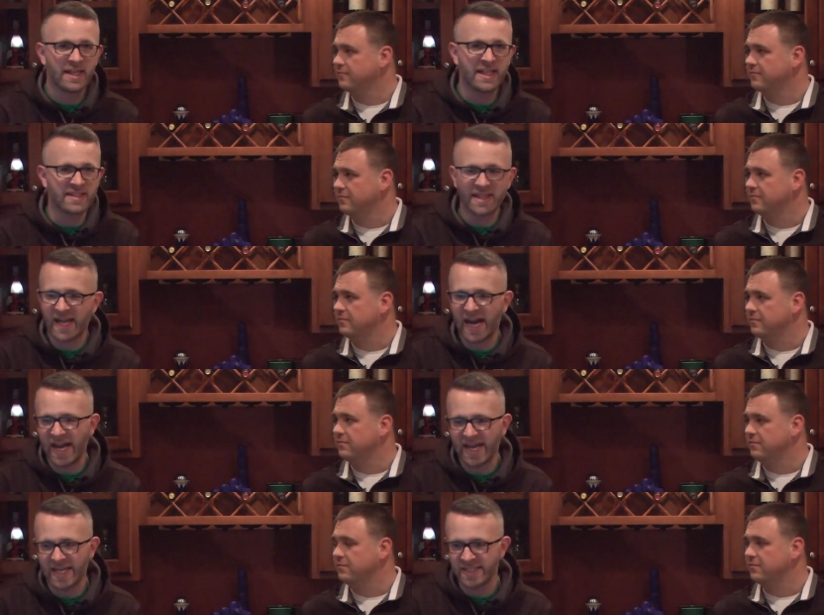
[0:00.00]
Speaker 1: isn't that
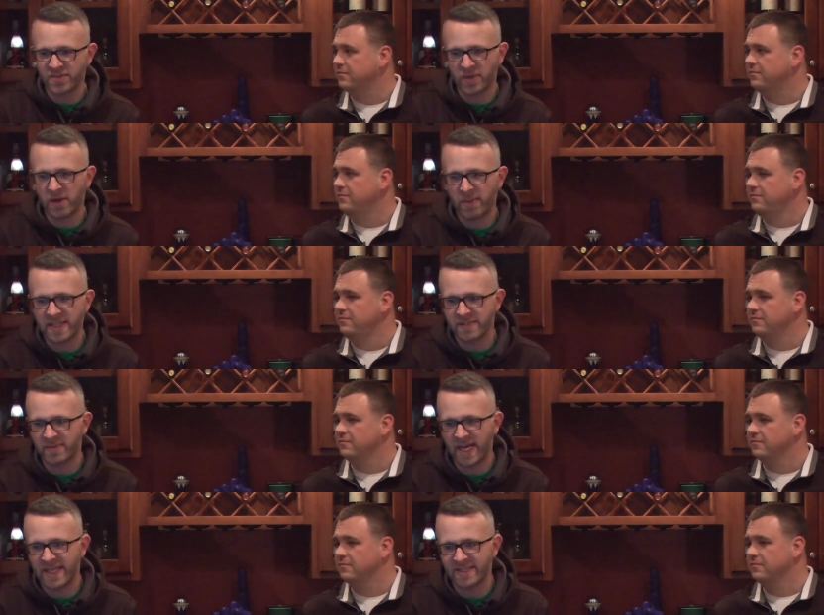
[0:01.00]
high yet. He's surrounded by
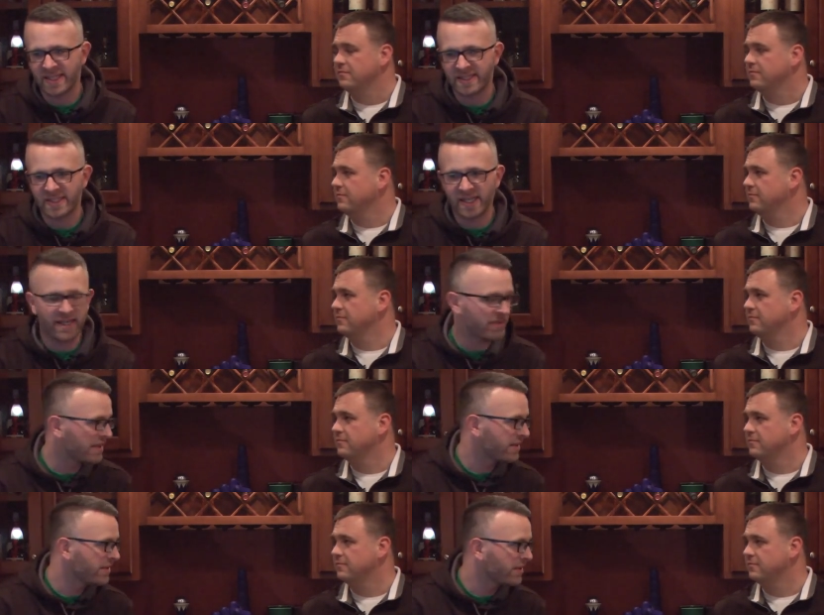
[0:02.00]
some guys that uh, have a
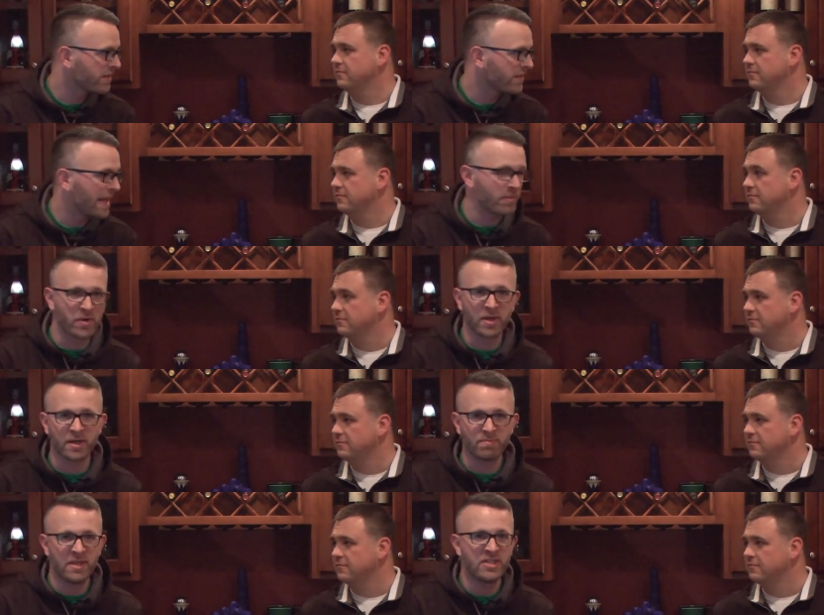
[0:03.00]
you know lot
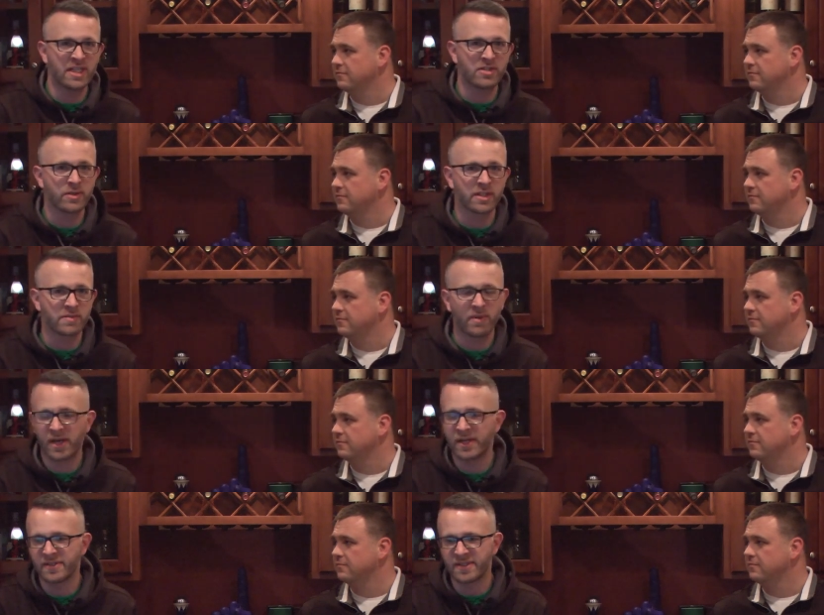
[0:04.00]
more PGA Tour
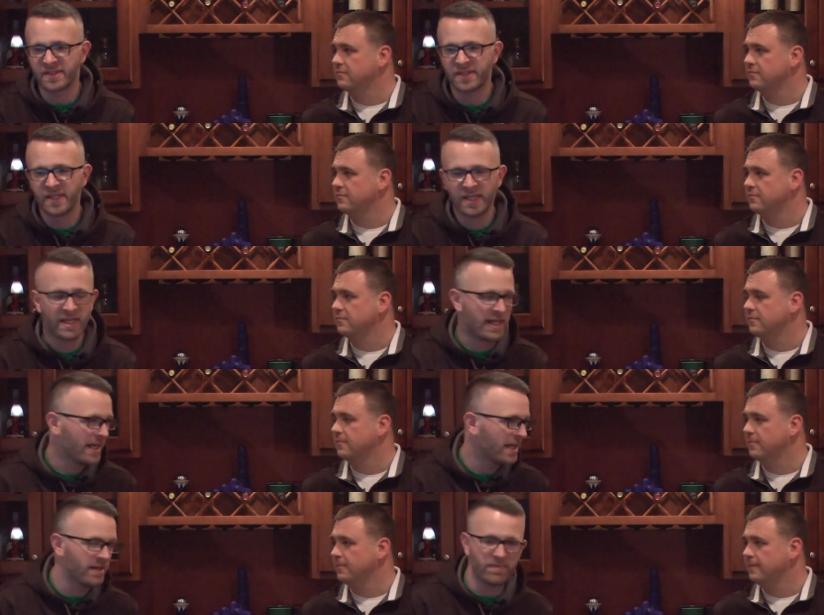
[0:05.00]
experience and
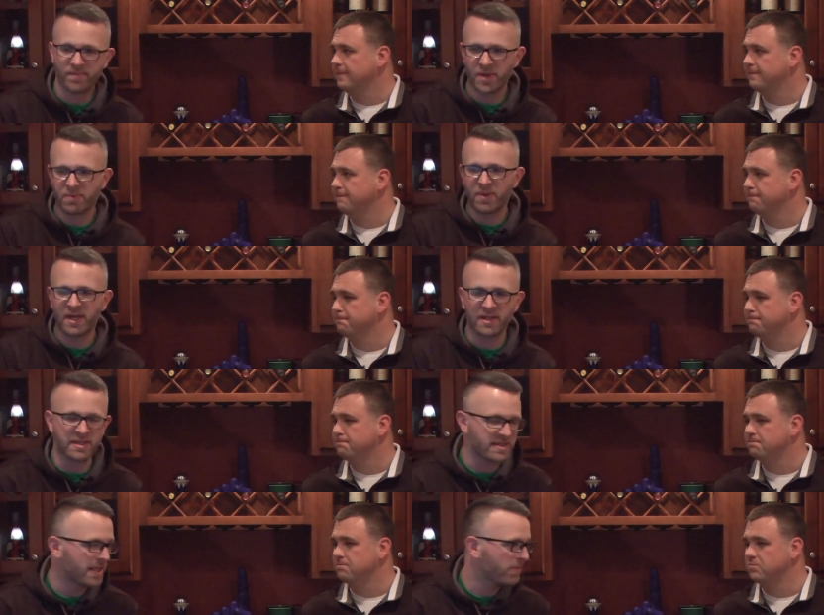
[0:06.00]
um, you know playing on
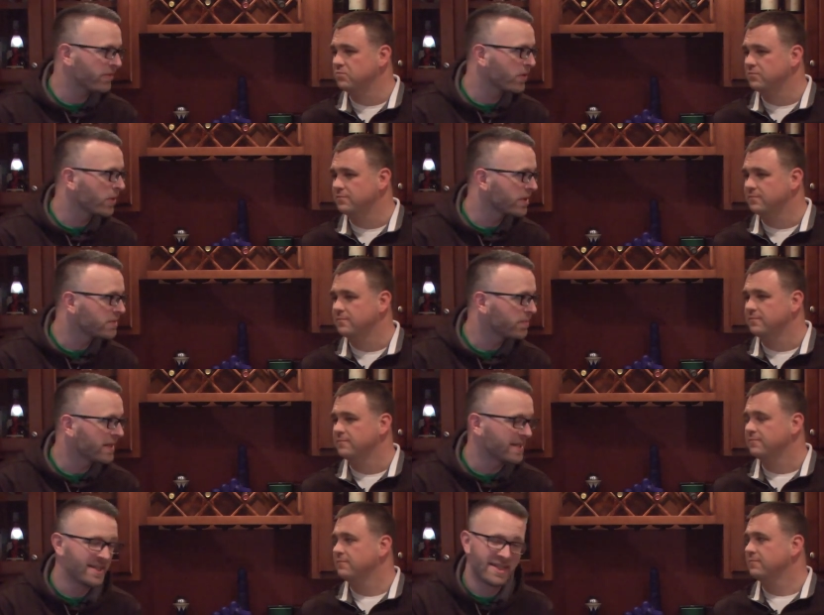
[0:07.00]
this type of a course.
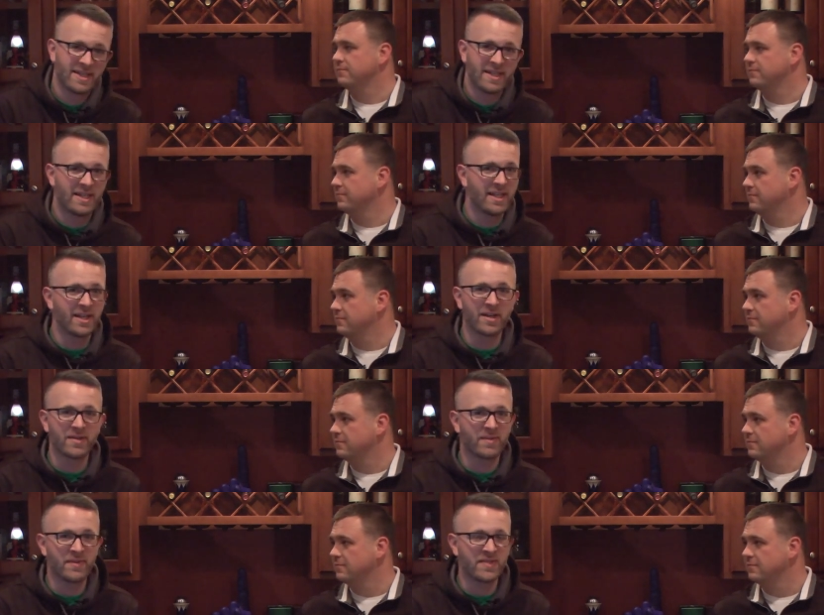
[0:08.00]
But you
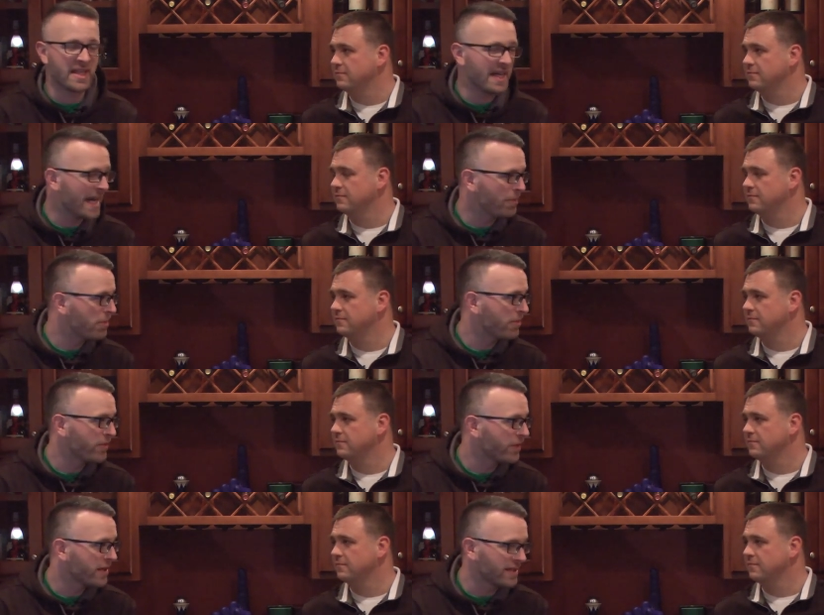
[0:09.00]
know we've seen it happen
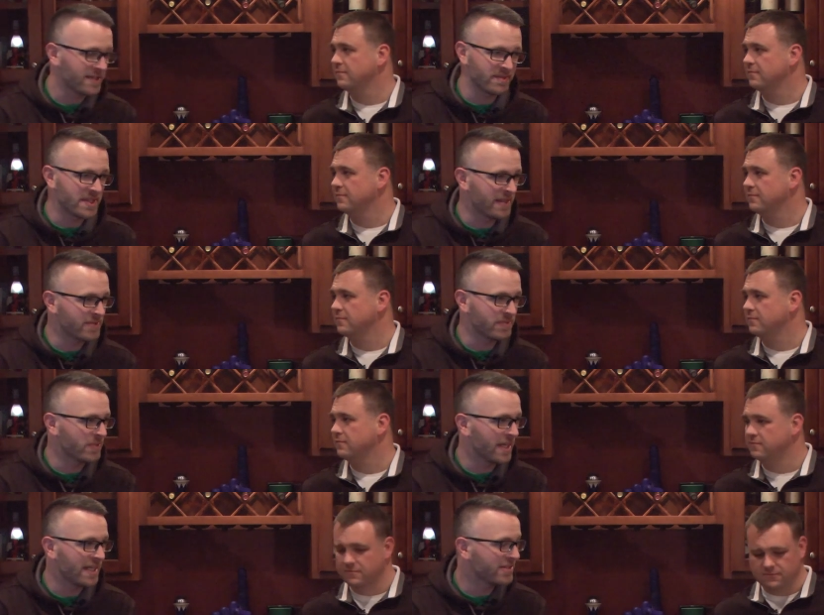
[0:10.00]
before. Sometimes
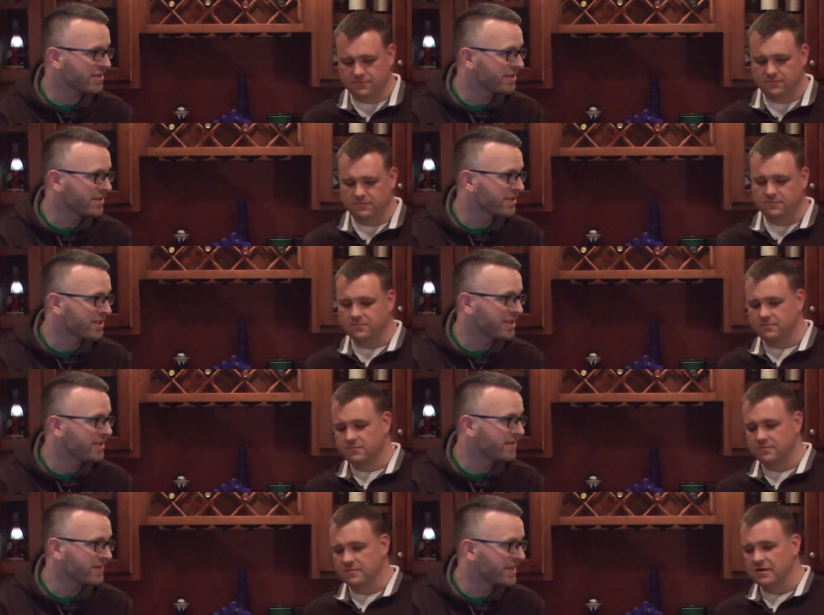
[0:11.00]
when guys are good, they're
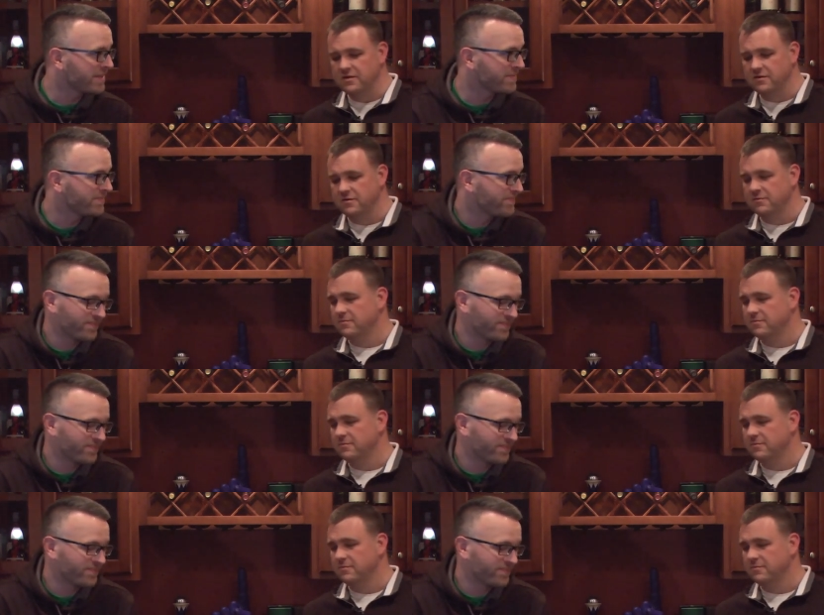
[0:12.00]
good, and